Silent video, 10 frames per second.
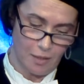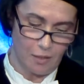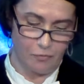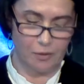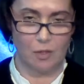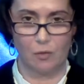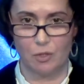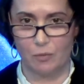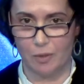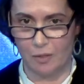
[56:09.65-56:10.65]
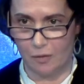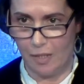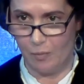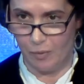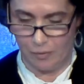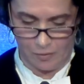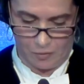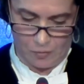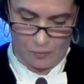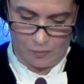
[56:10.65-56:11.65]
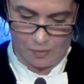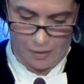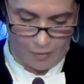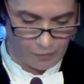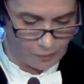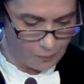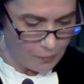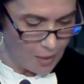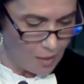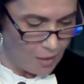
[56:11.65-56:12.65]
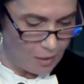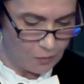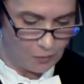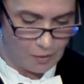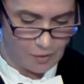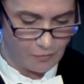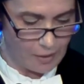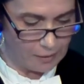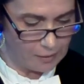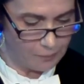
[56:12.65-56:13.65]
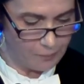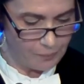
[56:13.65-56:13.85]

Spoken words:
even though she was not able to travel to this event.